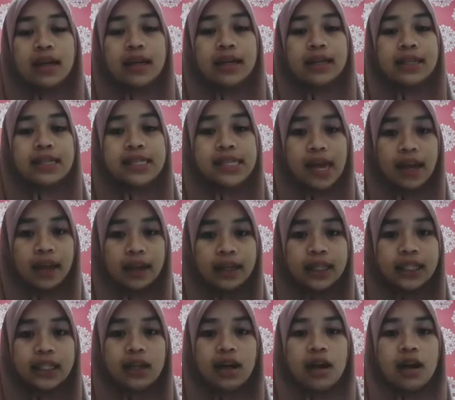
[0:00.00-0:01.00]

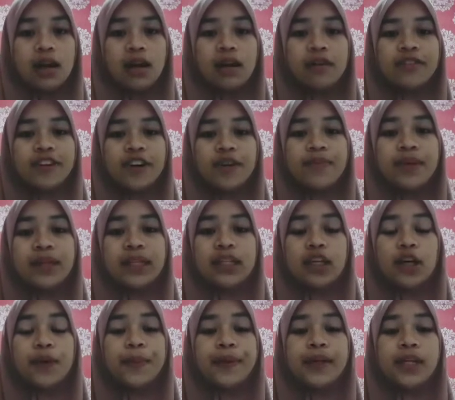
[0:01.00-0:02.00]
Second, forming
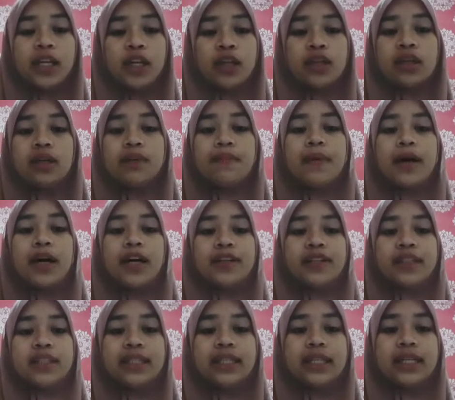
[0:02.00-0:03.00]
the opinion about
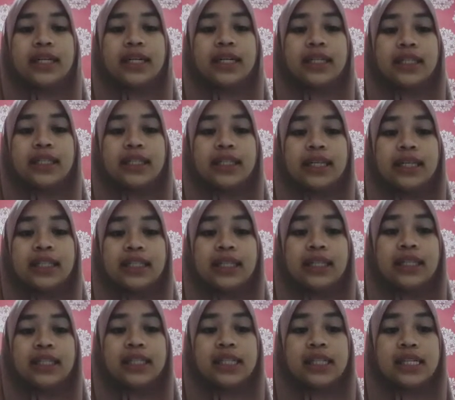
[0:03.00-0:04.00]
that
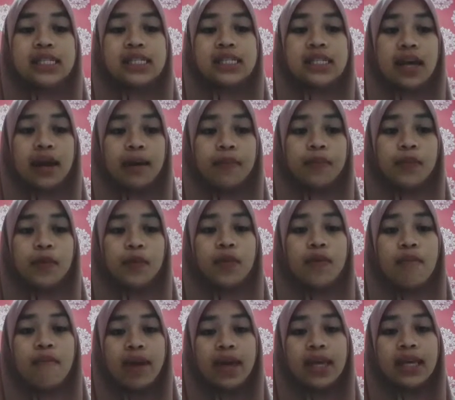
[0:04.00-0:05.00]
in this step we
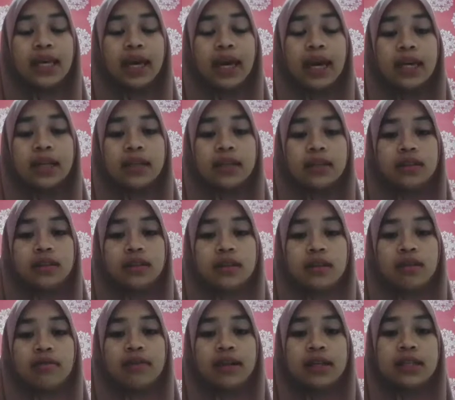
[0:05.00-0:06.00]
make and
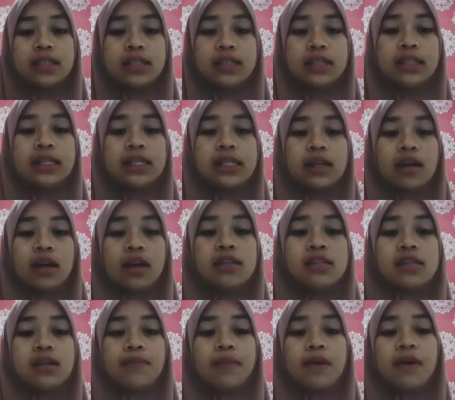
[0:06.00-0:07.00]
arrange the
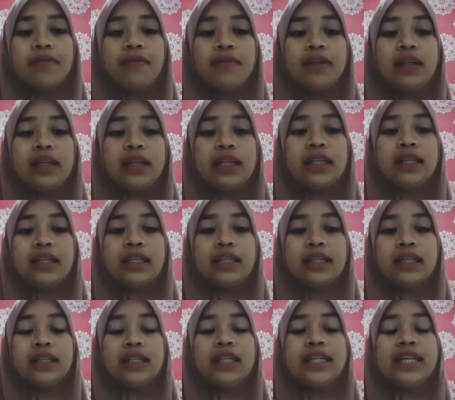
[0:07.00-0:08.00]
concept of
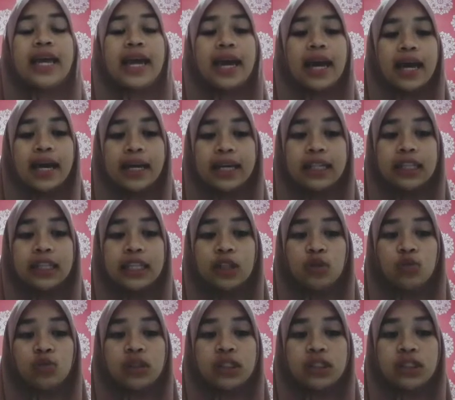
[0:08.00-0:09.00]
idea in
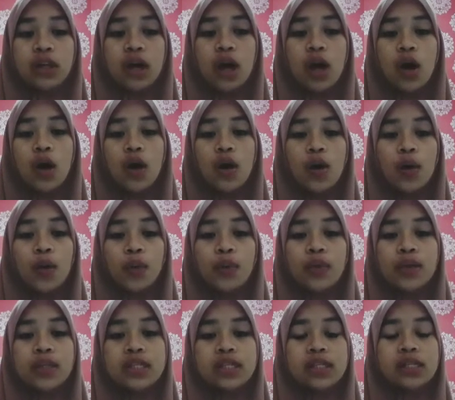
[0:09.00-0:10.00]
language
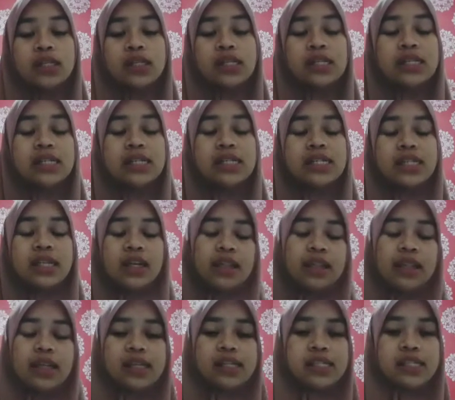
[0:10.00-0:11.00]
with a
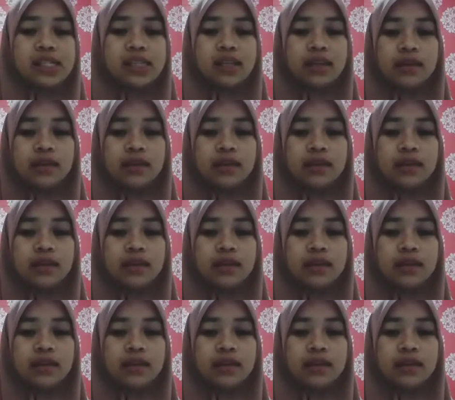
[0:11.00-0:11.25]
sentence.